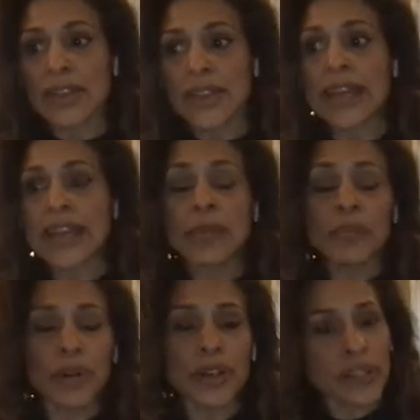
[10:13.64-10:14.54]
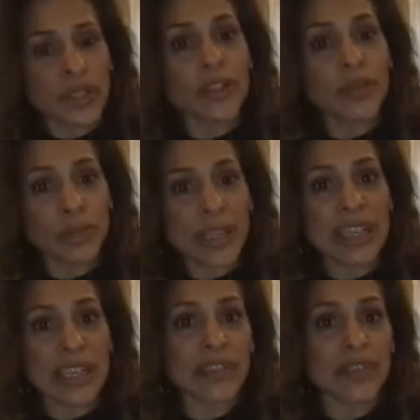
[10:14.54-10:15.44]
The input could
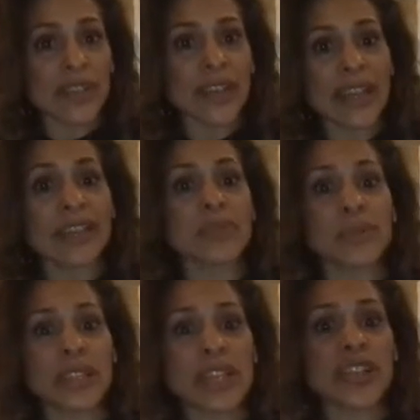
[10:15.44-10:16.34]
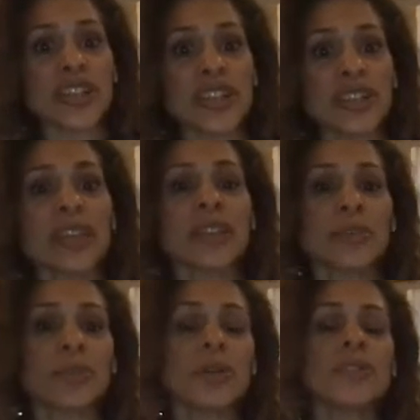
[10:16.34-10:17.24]
be even the explanation that
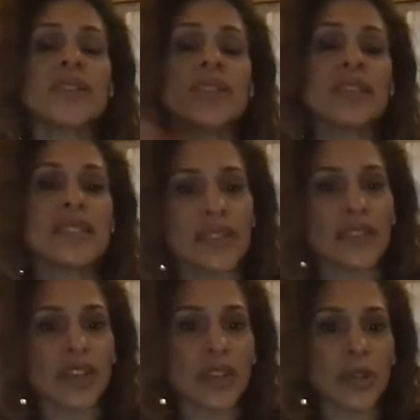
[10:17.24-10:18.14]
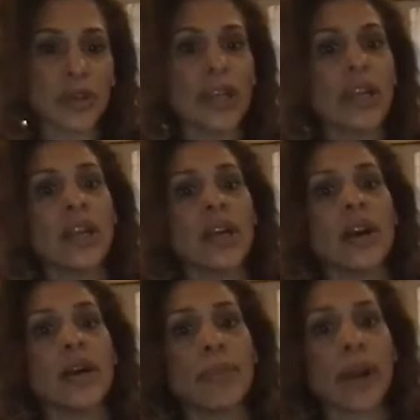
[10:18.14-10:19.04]
the person is giving you
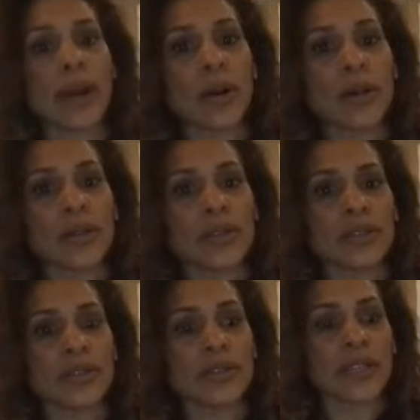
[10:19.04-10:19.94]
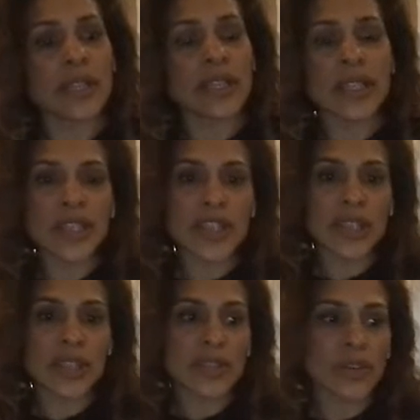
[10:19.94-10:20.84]
about the
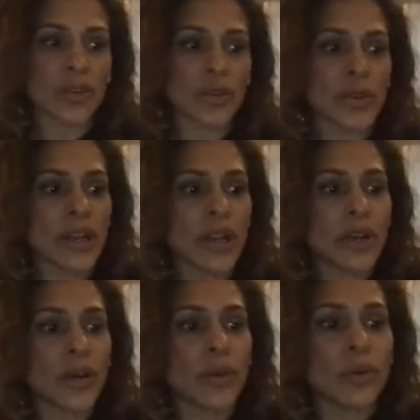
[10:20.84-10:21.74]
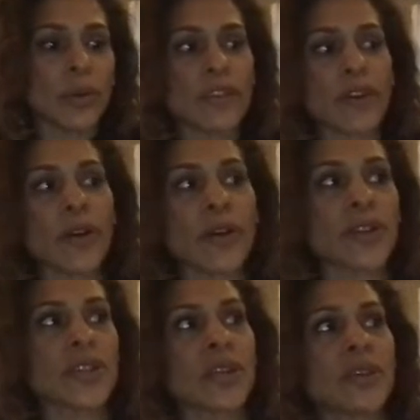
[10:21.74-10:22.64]
condition. So we've
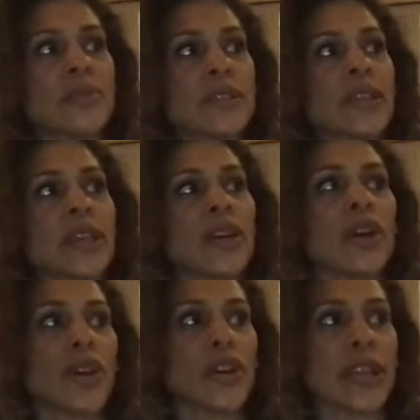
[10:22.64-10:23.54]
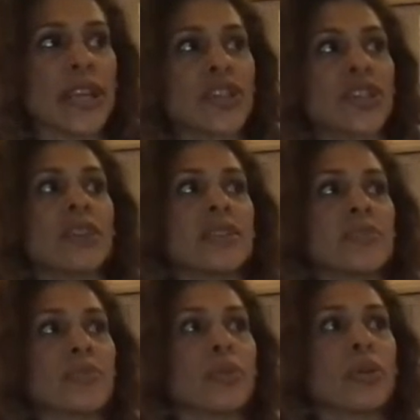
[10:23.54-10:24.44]
heard terms like herniations,
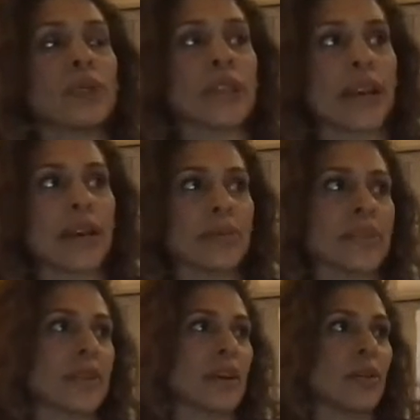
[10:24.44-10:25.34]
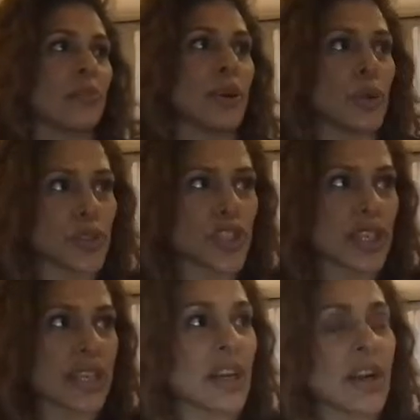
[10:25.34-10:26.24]
prolapse, bulging.